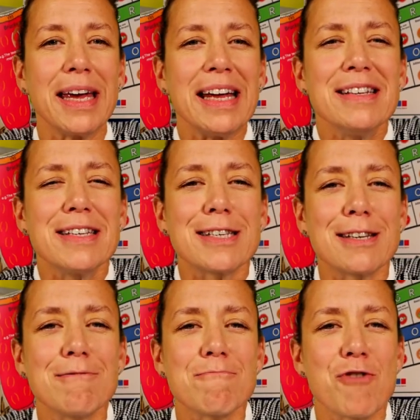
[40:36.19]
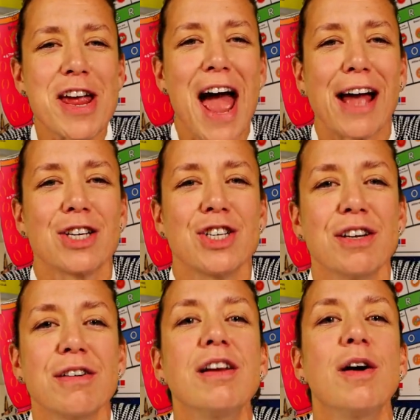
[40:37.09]
instant
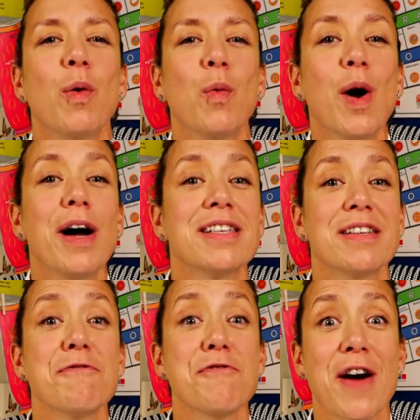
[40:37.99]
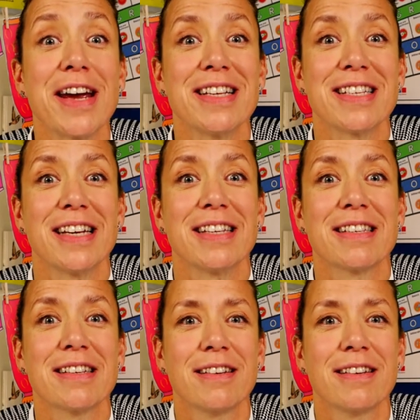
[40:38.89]
reaction words and phrases.